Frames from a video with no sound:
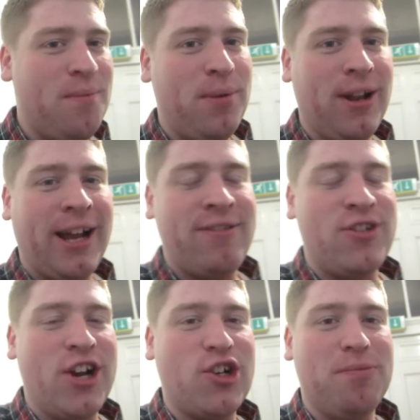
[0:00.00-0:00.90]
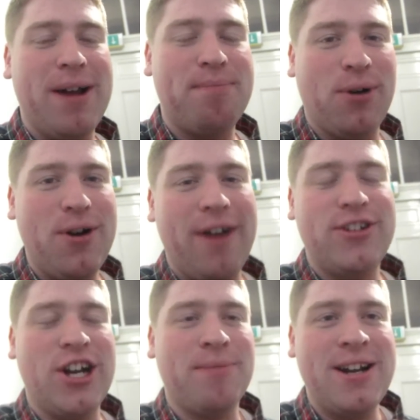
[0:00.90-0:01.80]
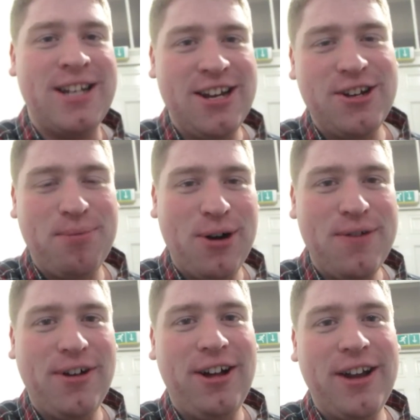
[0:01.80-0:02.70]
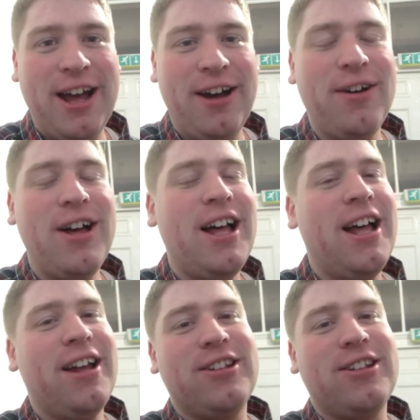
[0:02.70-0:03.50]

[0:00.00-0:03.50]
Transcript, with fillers: But like I have to change all my pro, I have to change my Tinder profile now.